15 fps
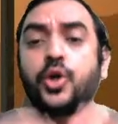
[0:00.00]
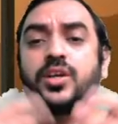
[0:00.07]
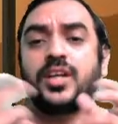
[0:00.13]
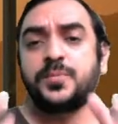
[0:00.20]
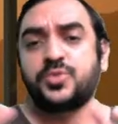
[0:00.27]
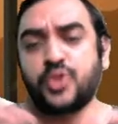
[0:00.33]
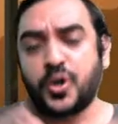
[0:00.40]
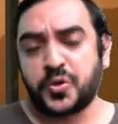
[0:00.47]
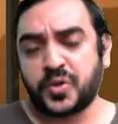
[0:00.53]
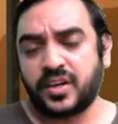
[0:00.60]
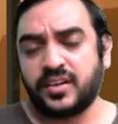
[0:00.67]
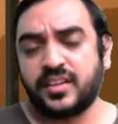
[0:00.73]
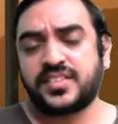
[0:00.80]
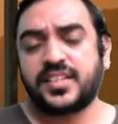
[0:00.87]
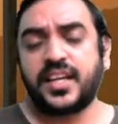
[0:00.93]
terms you have to
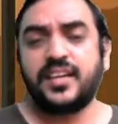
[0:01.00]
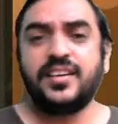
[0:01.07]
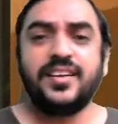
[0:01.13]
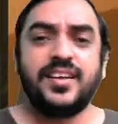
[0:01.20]
understand.